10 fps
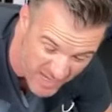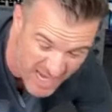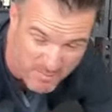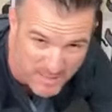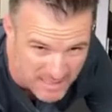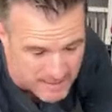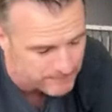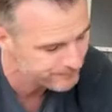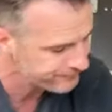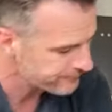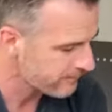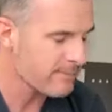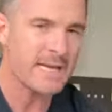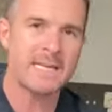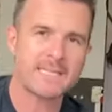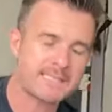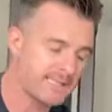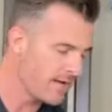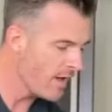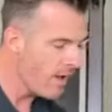well, how many?
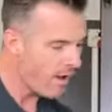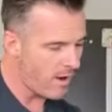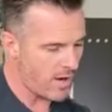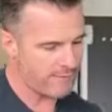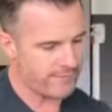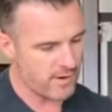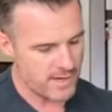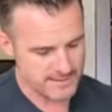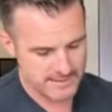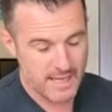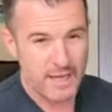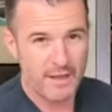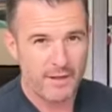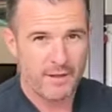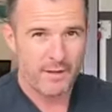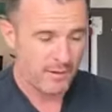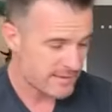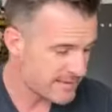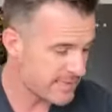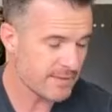Listen, I advise
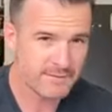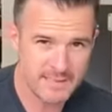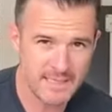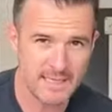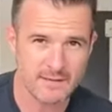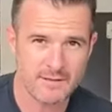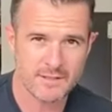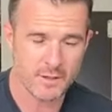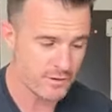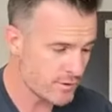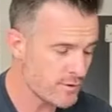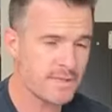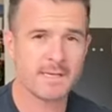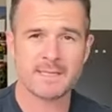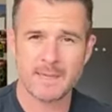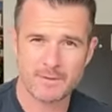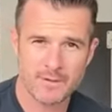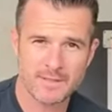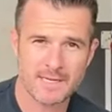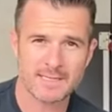set of 10. So 2 seconds up,
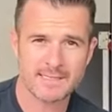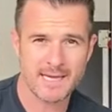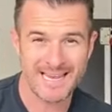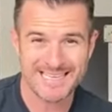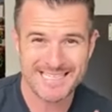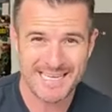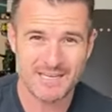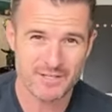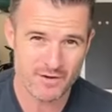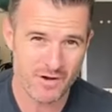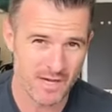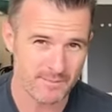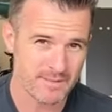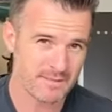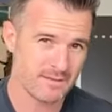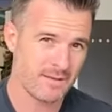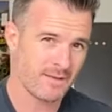2 seconds down, 10 times.